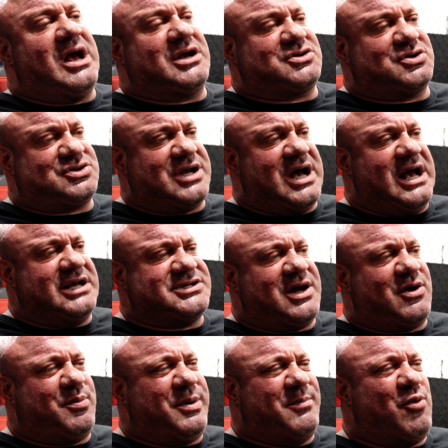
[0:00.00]
exercise,
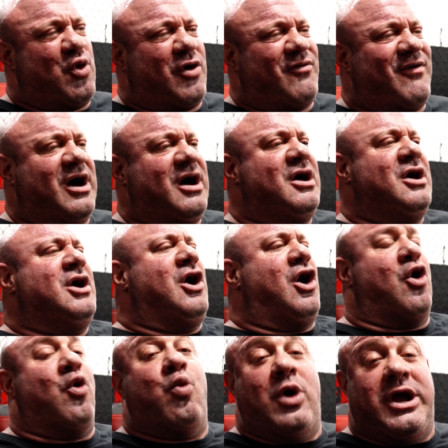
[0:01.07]
that would be more of
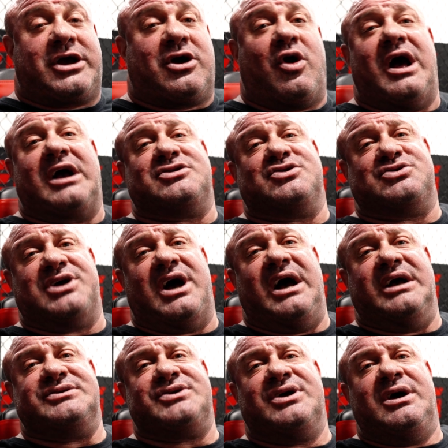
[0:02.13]
a weaker
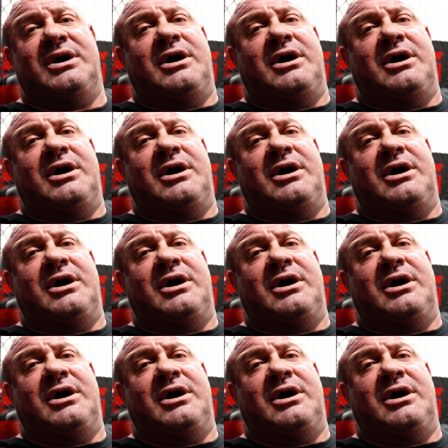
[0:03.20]
exercise.